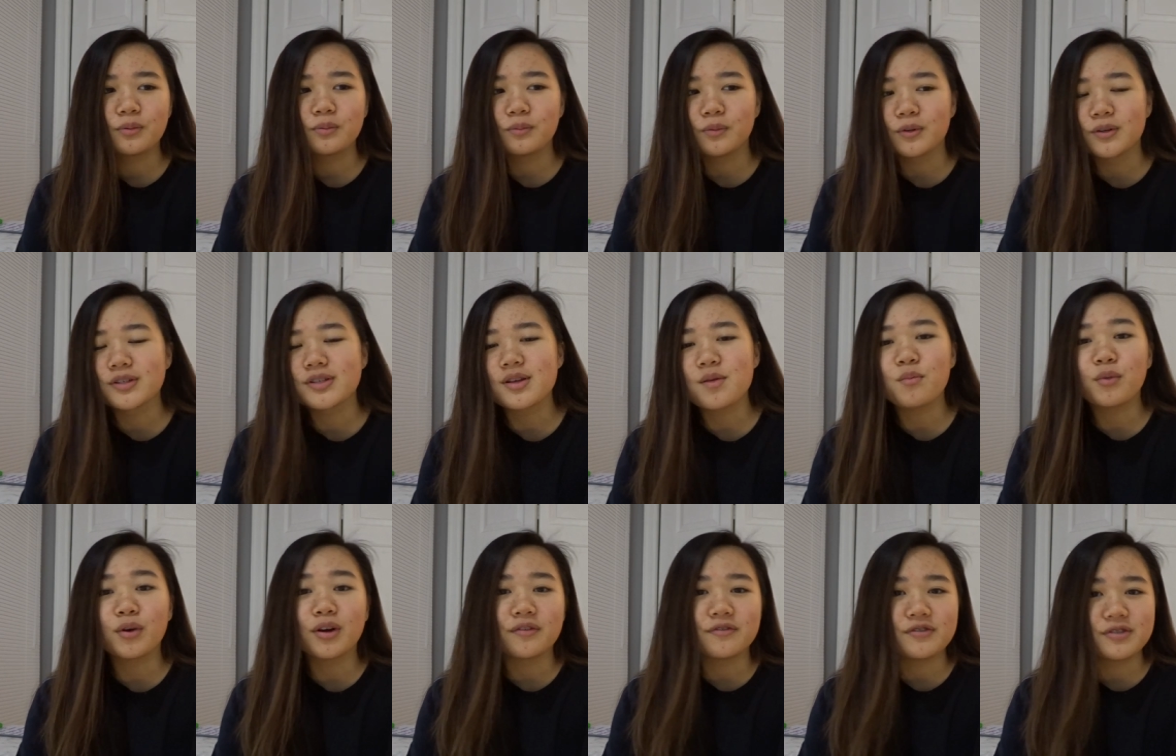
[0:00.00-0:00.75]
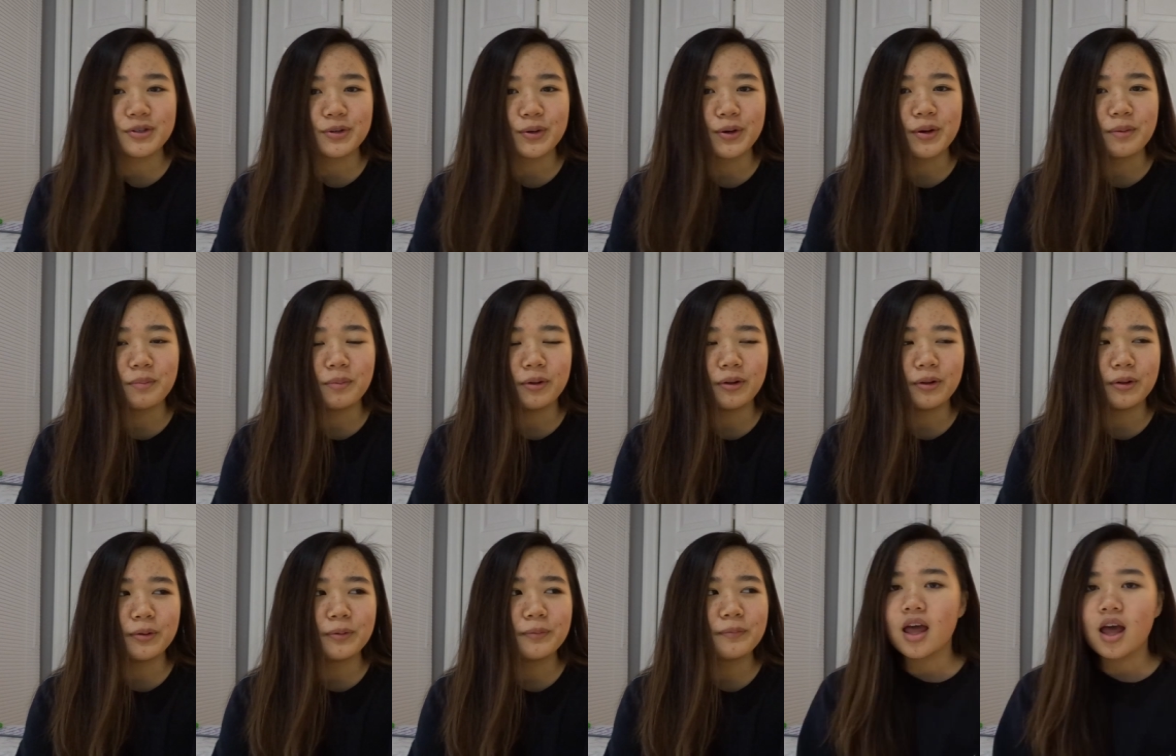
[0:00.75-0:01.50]
were somewhat
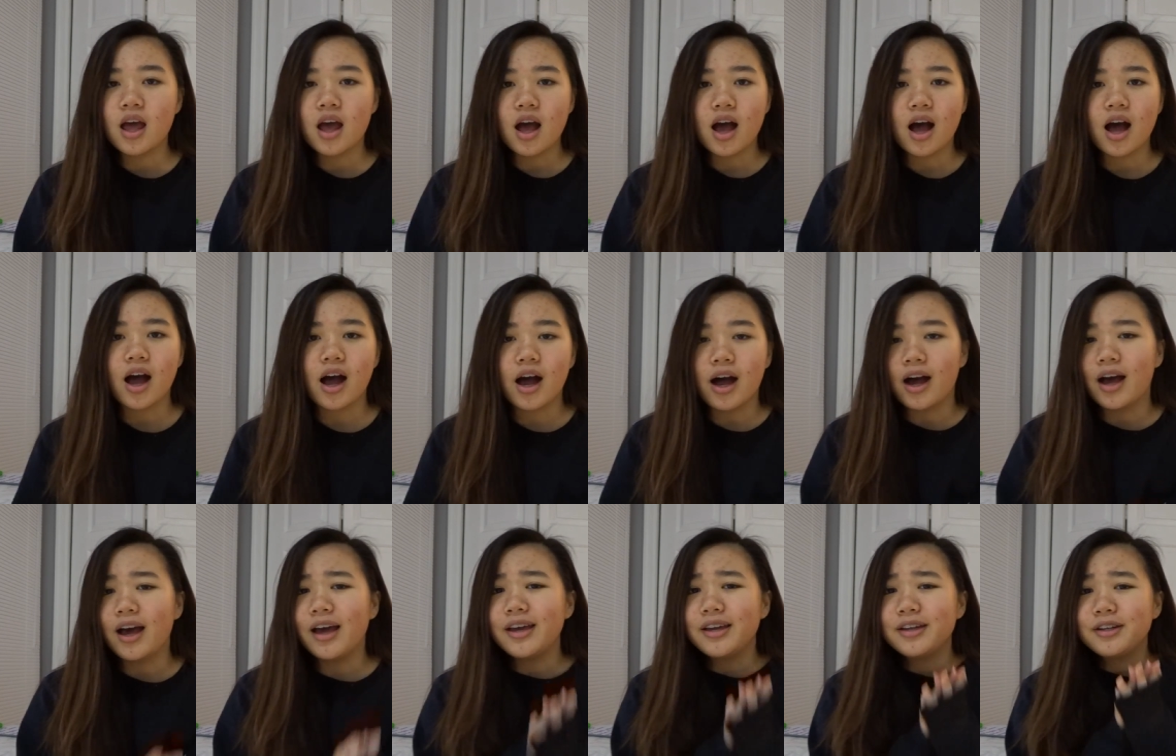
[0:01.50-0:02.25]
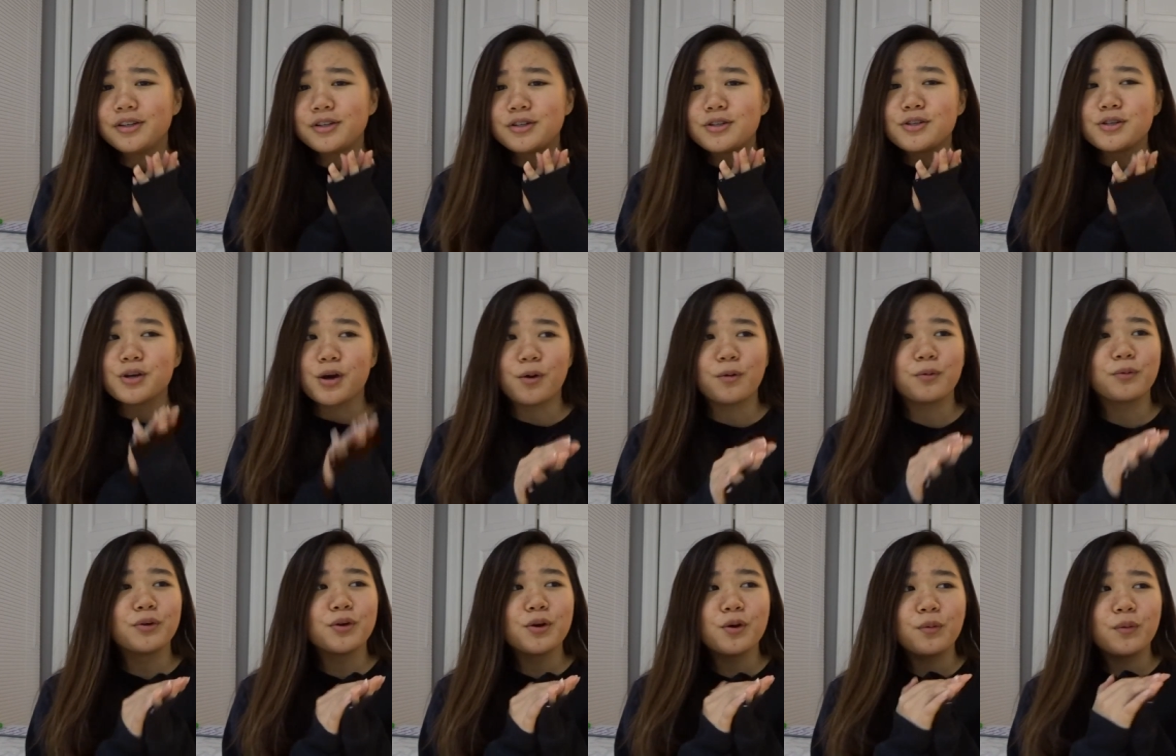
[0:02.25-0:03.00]
enjoyable. I
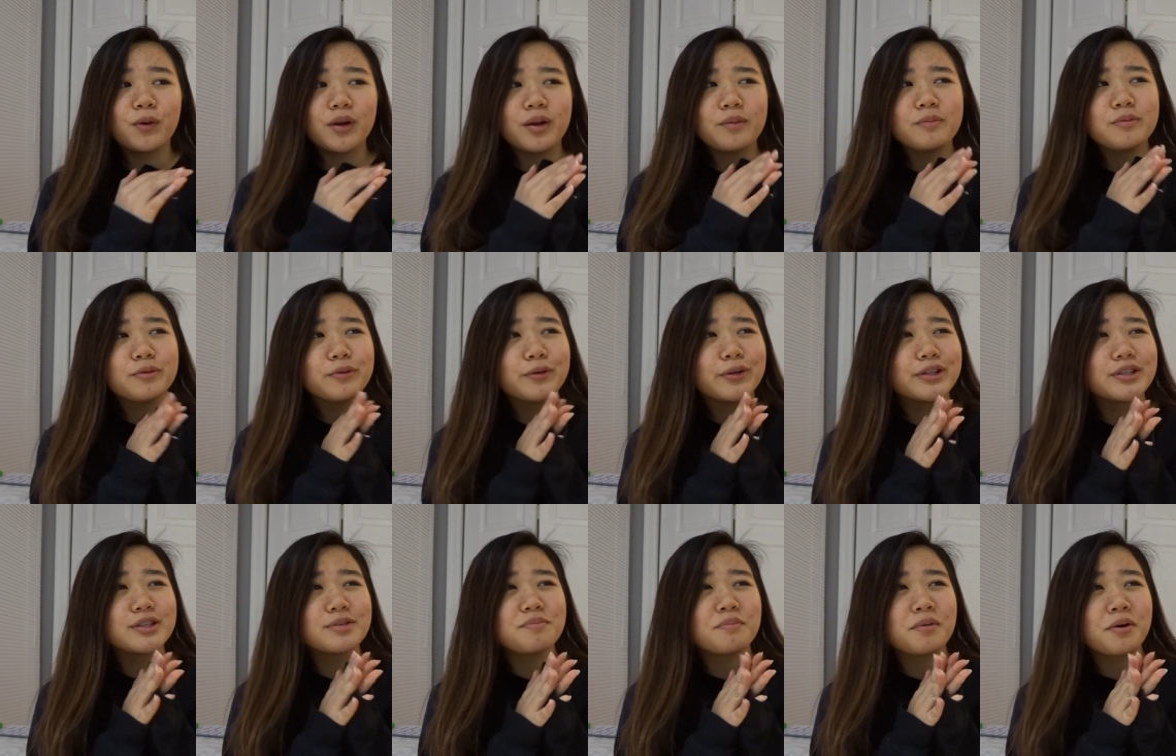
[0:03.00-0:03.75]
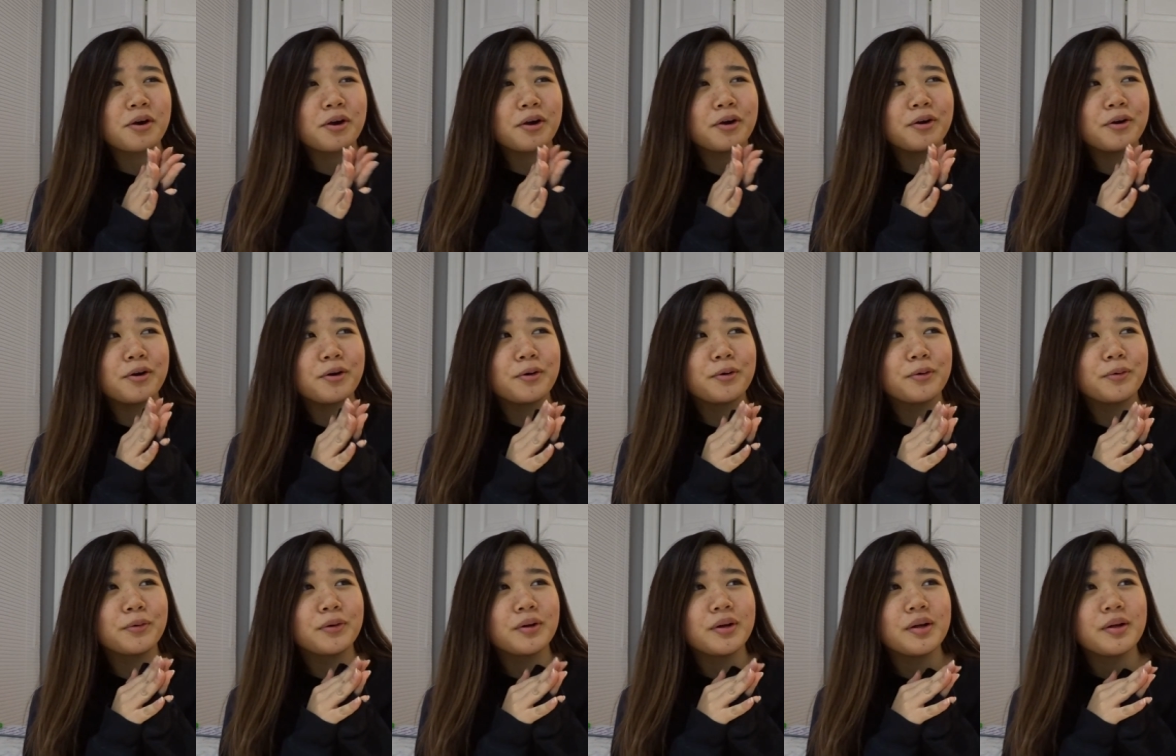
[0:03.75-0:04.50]
don't know what I'm doing
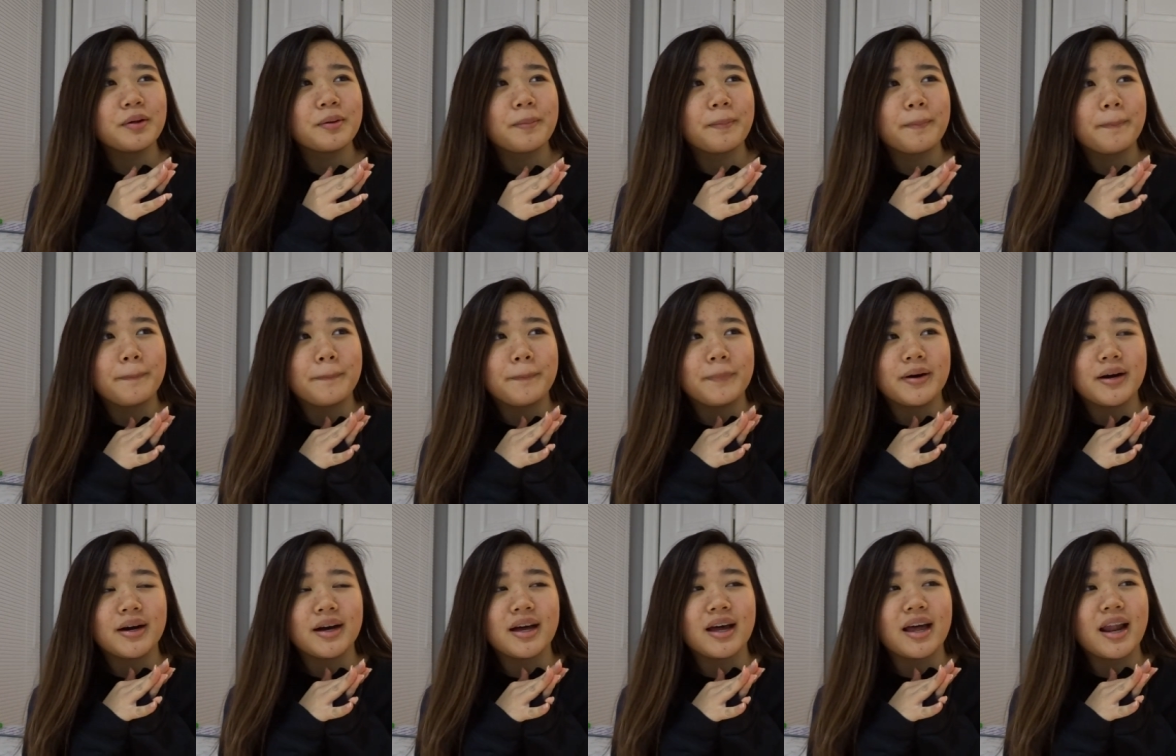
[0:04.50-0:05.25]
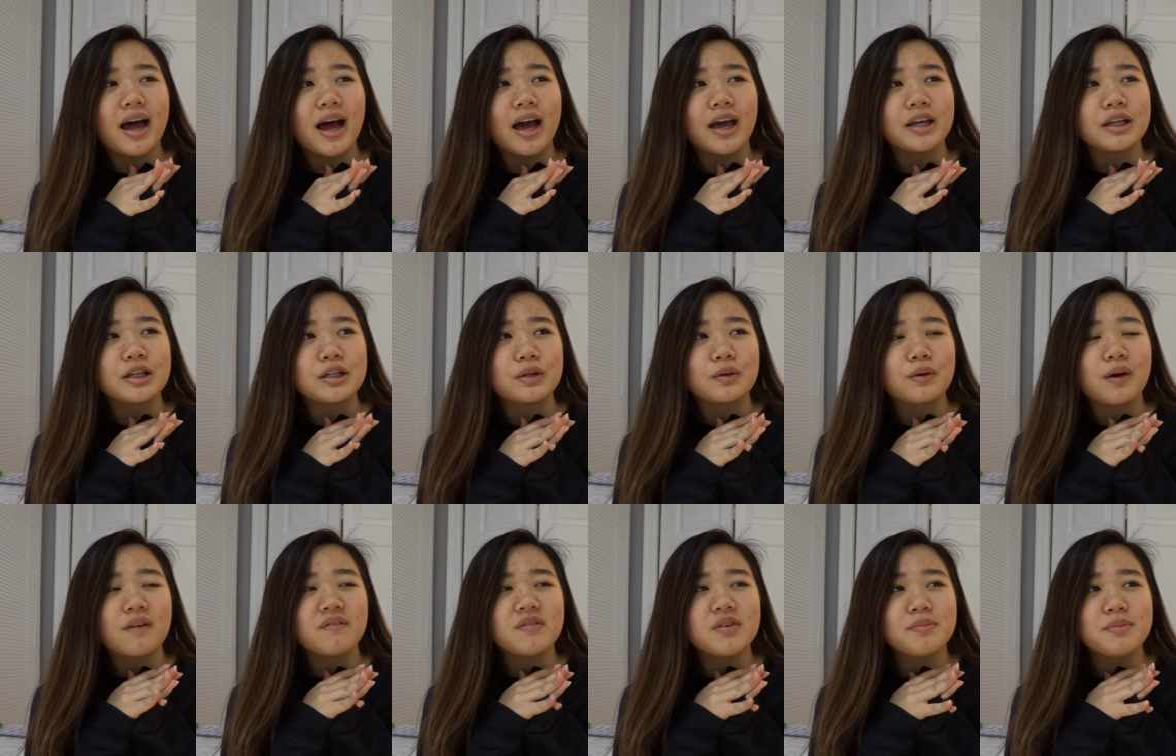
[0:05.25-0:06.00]
tomorrow, but I
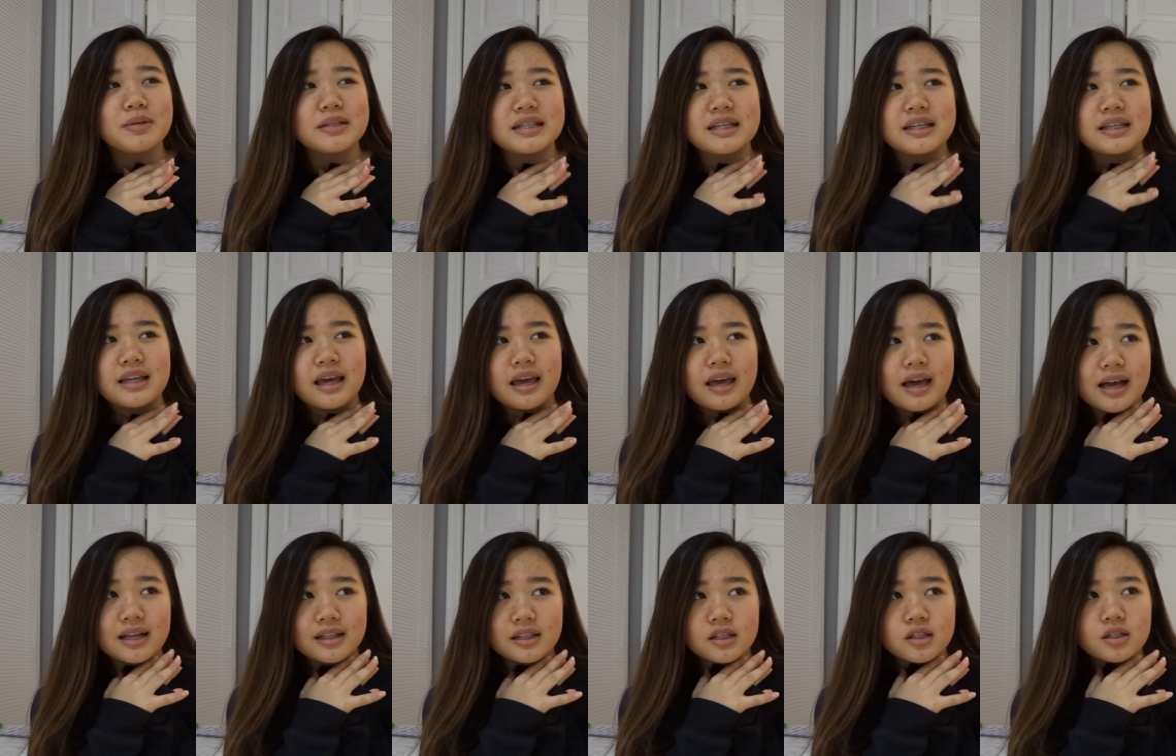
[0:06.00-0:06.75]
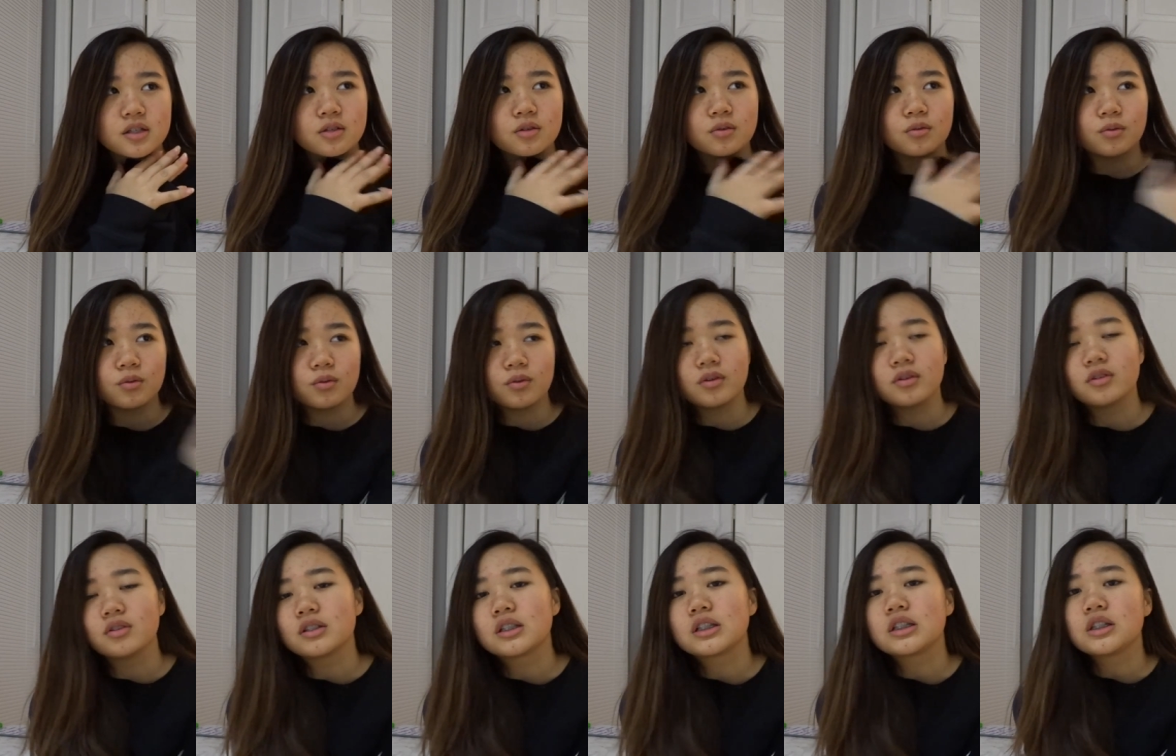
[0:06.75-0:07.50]
do have a busy day at
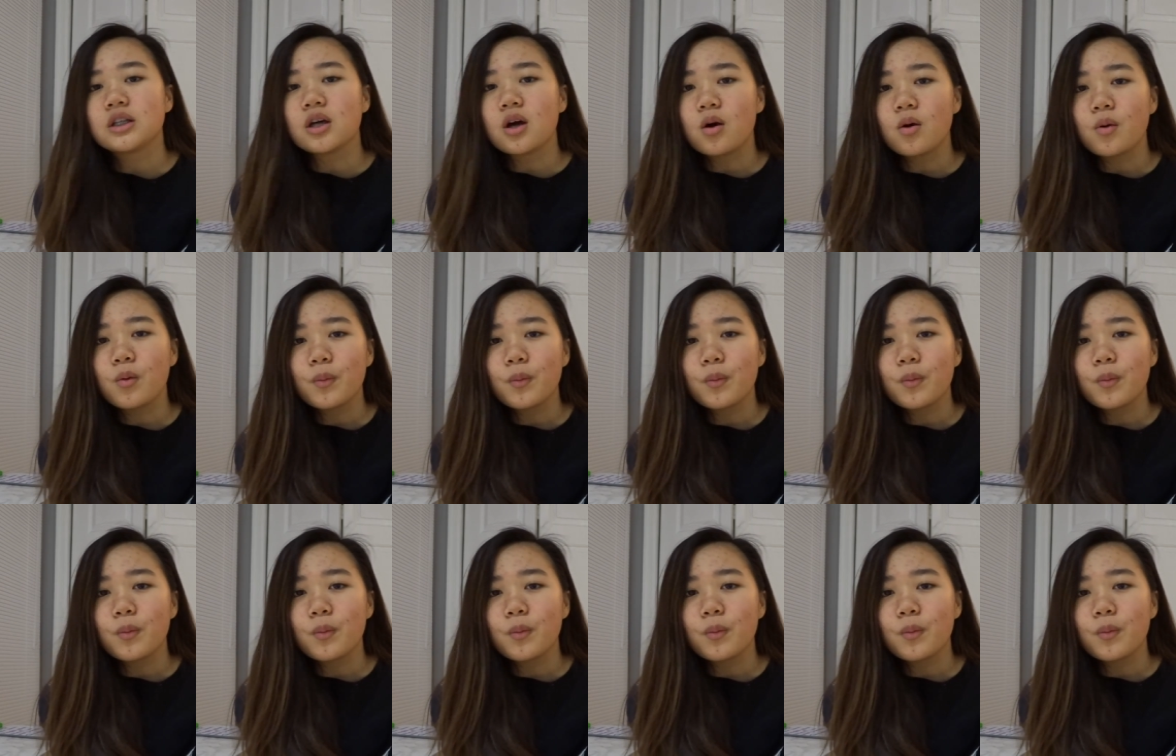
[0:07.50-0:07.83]
school, so